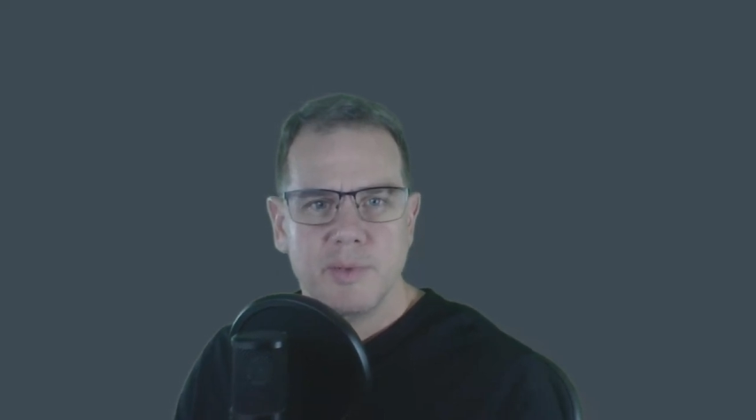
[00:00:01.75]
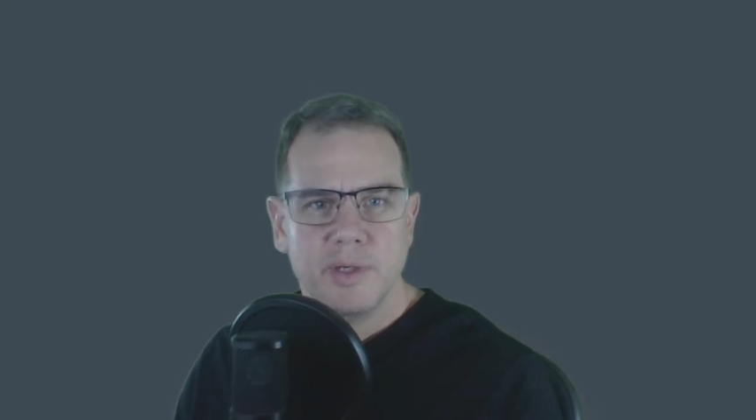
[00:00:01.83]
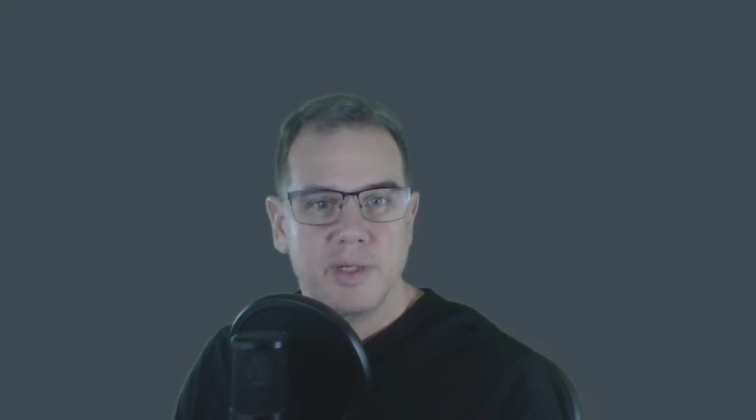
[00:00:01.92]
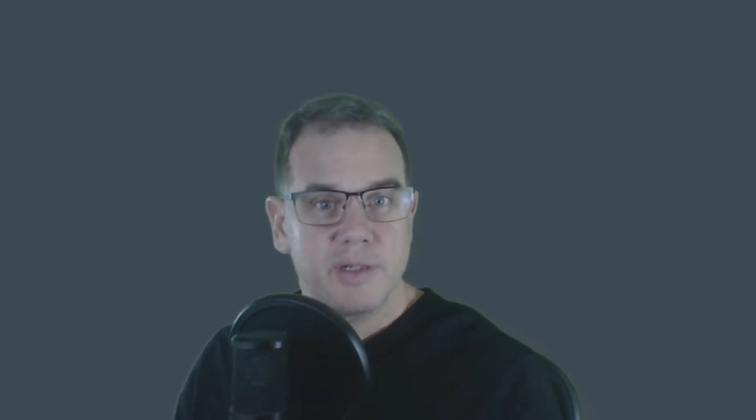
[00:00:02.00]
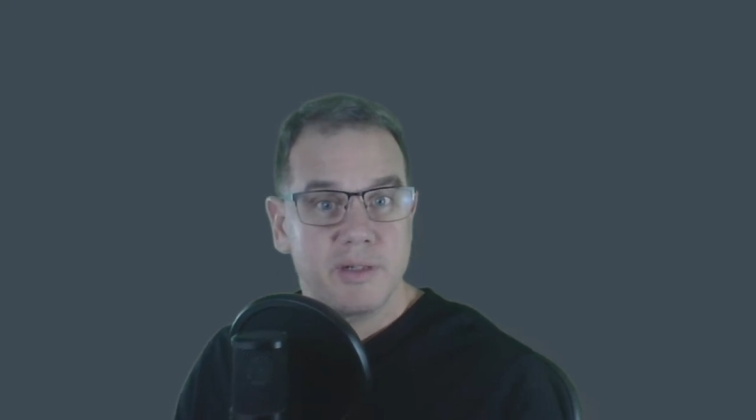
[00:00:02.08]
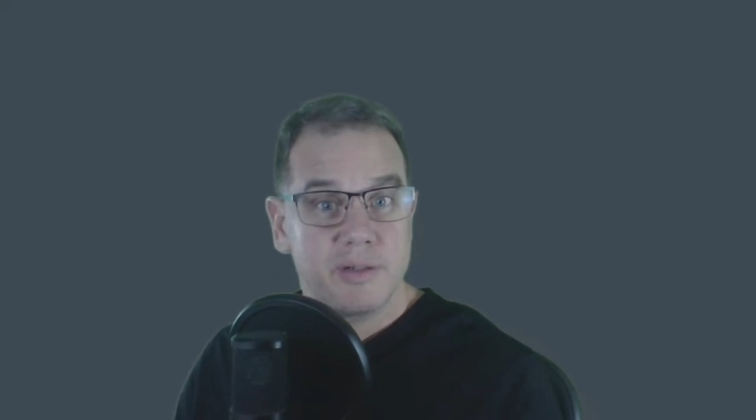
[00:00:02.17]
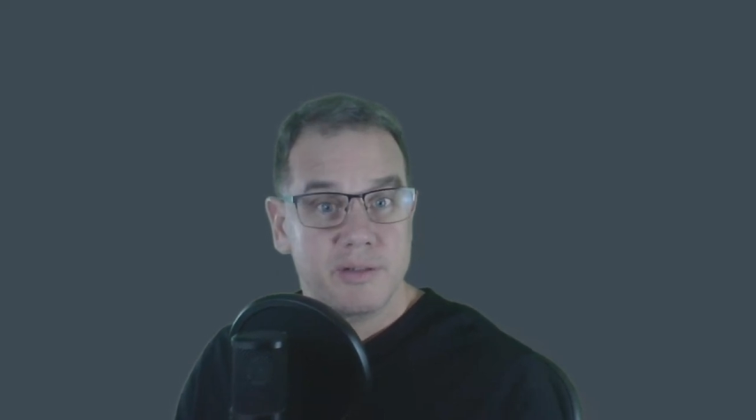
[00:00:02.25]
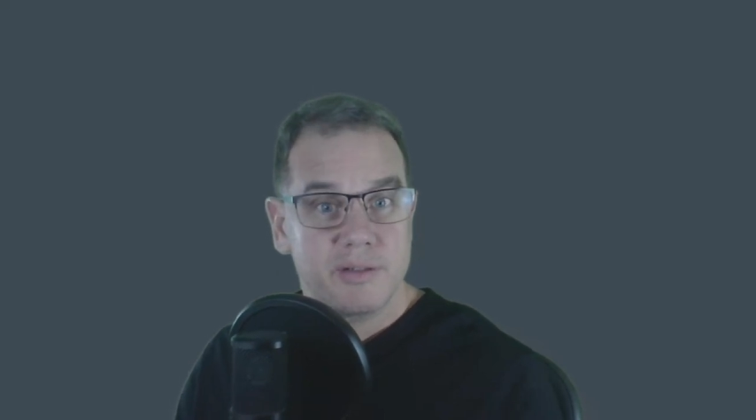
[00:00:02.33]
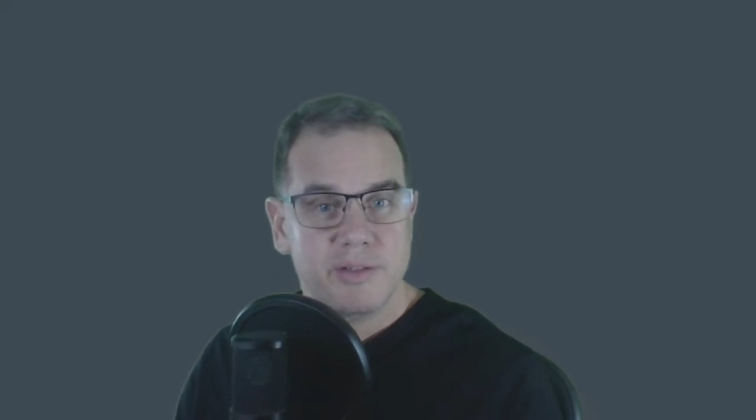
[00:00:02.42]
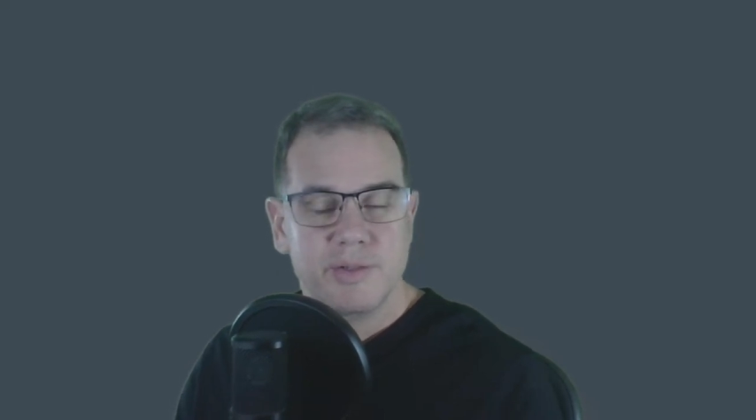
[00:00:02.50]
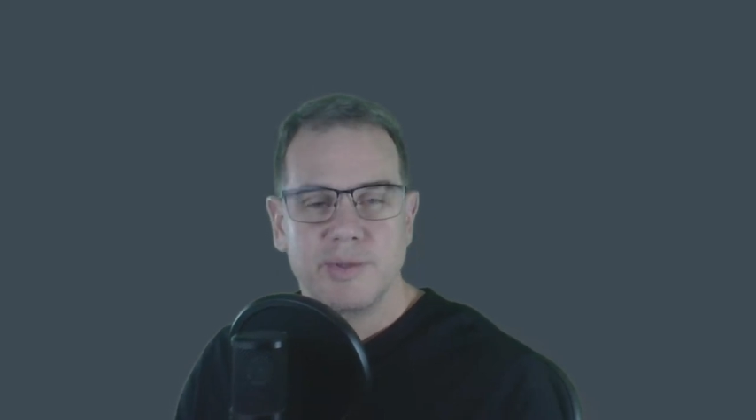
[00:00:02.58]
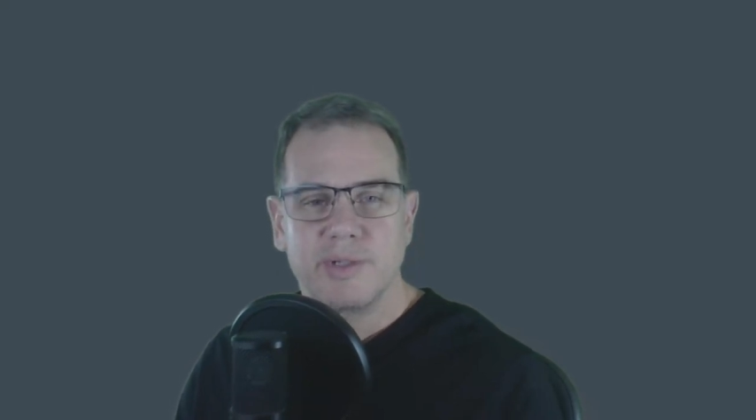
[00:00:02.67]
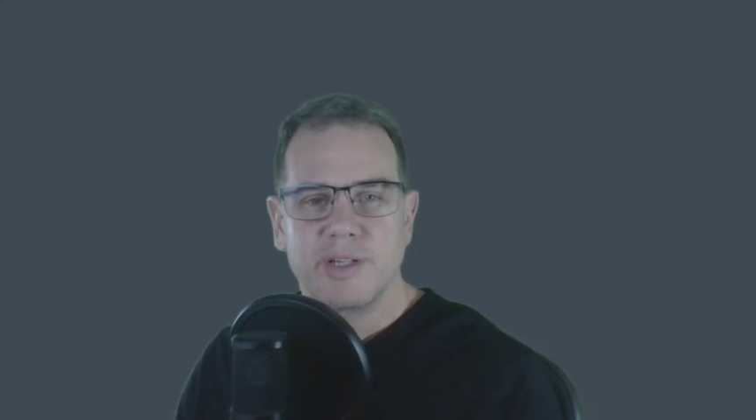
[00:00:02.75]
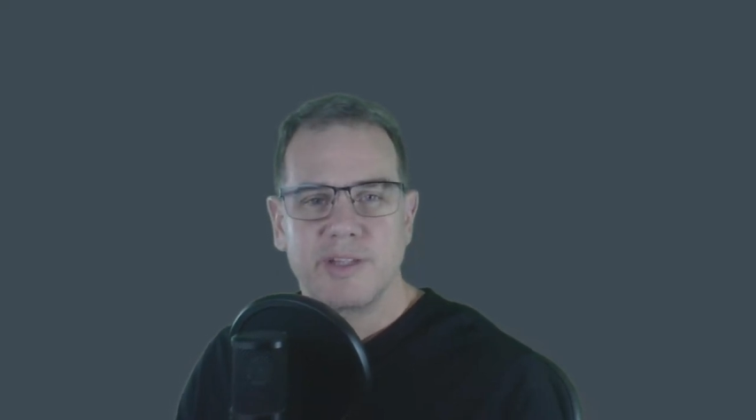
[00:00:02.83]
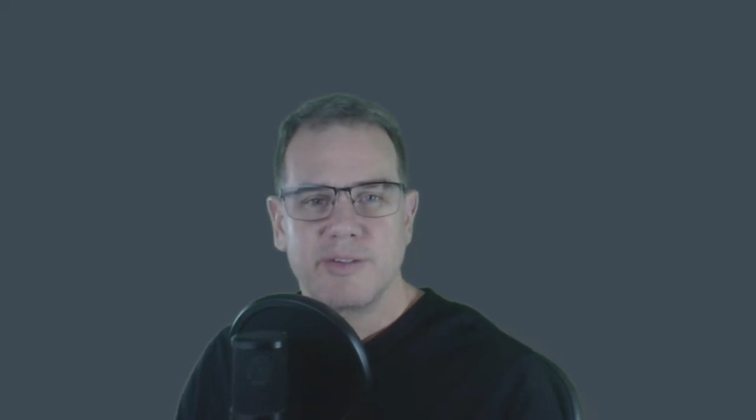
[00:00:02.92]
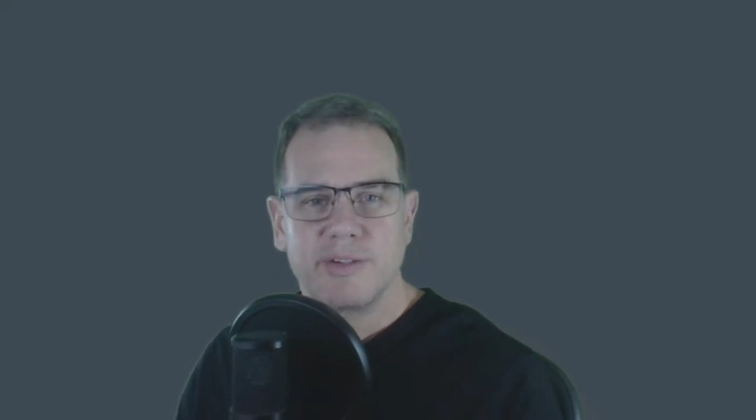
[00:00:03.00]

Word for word: but not to another